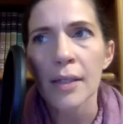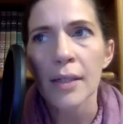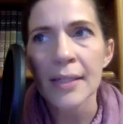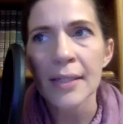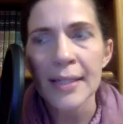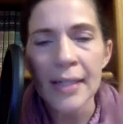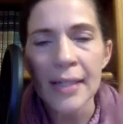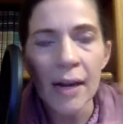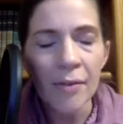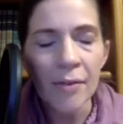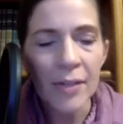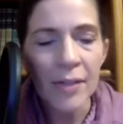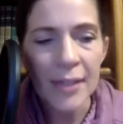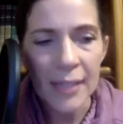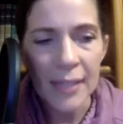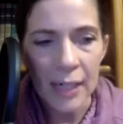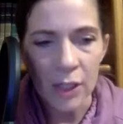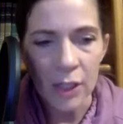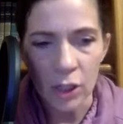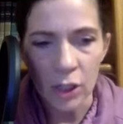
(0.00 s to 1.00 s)

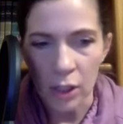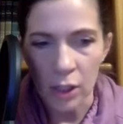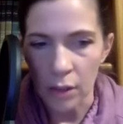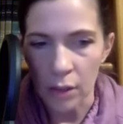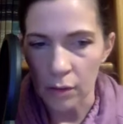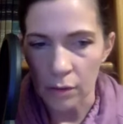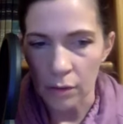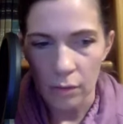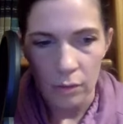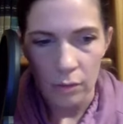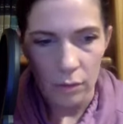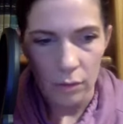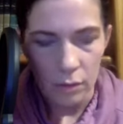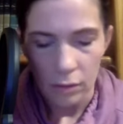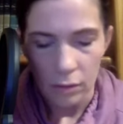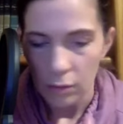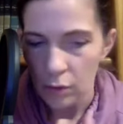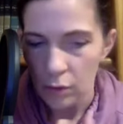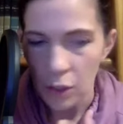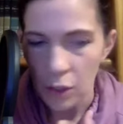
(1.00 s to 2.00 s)
devastation,
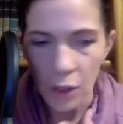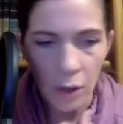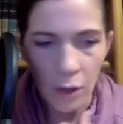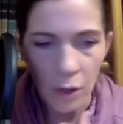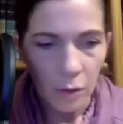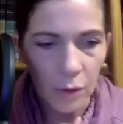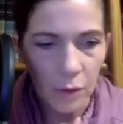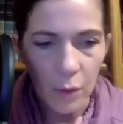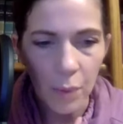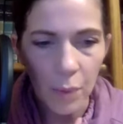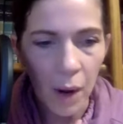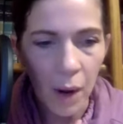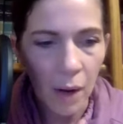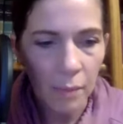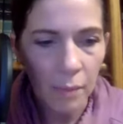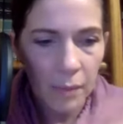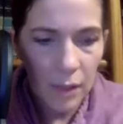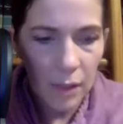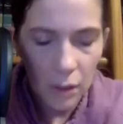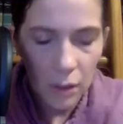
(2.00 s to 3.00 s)
the
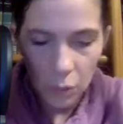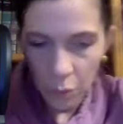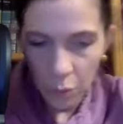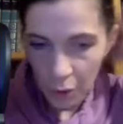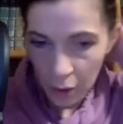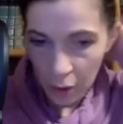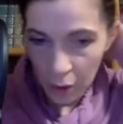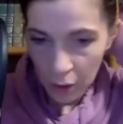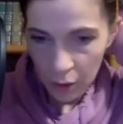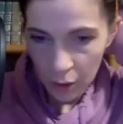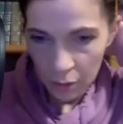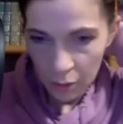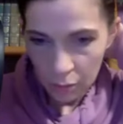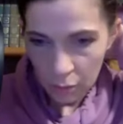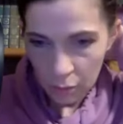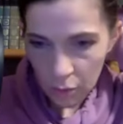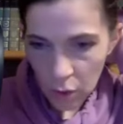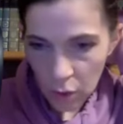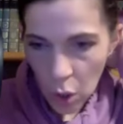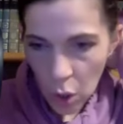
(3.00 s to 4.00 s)
bombs were
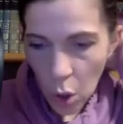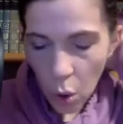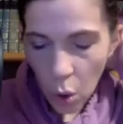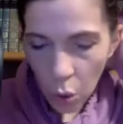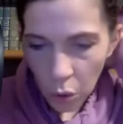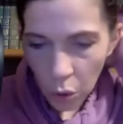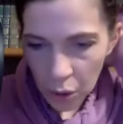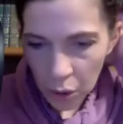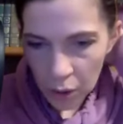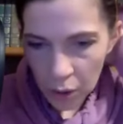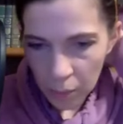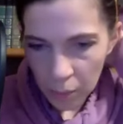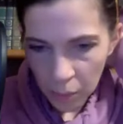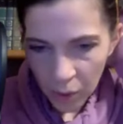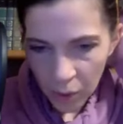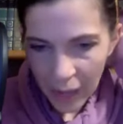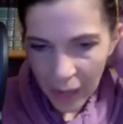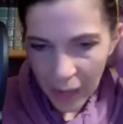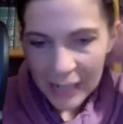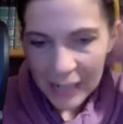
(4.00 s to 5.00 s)
horrible.
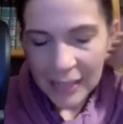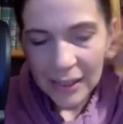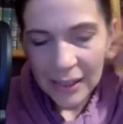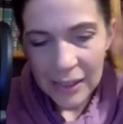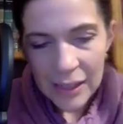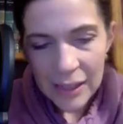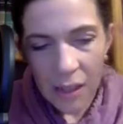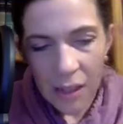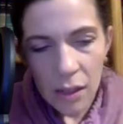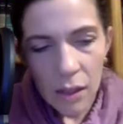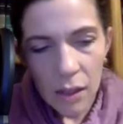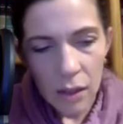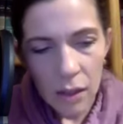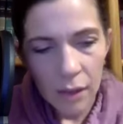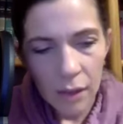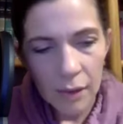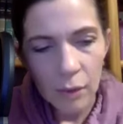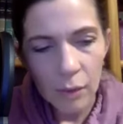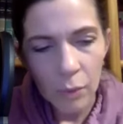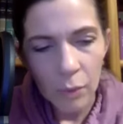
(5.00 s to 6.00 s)
And I think
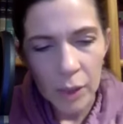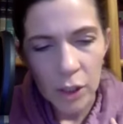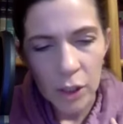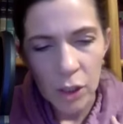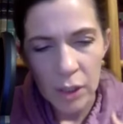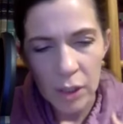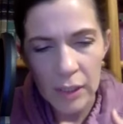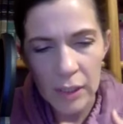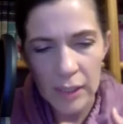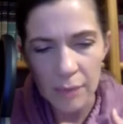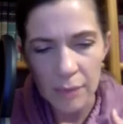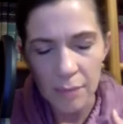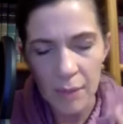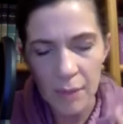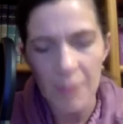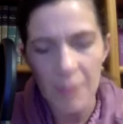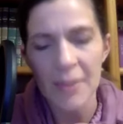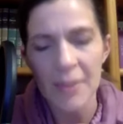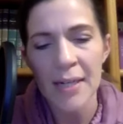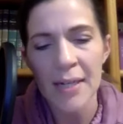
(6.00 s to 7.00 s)
that we should
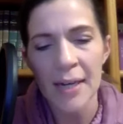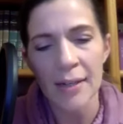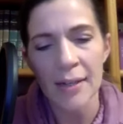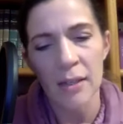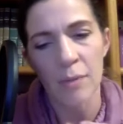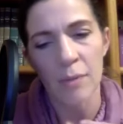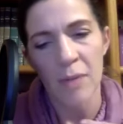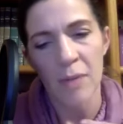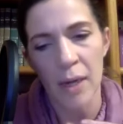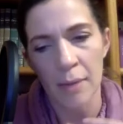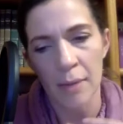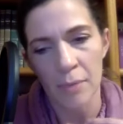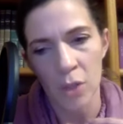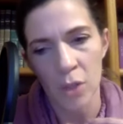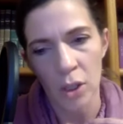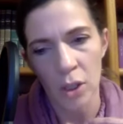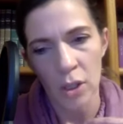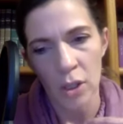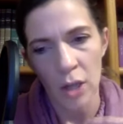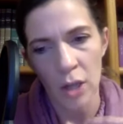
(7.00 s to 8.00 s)
maybe take some time
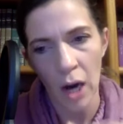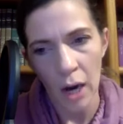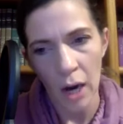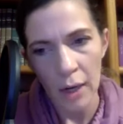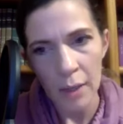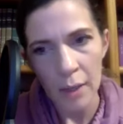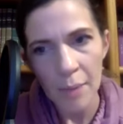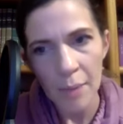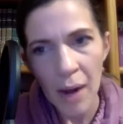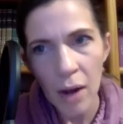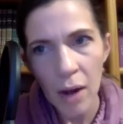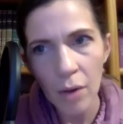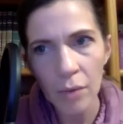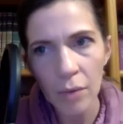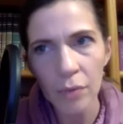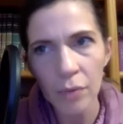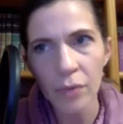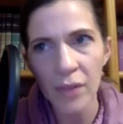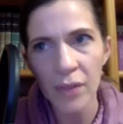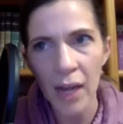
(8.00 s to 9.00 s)
to talk about
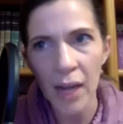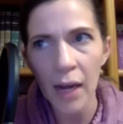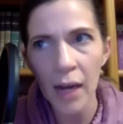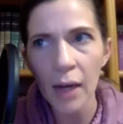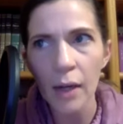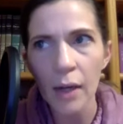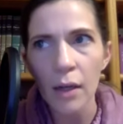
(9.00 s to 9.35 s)
that.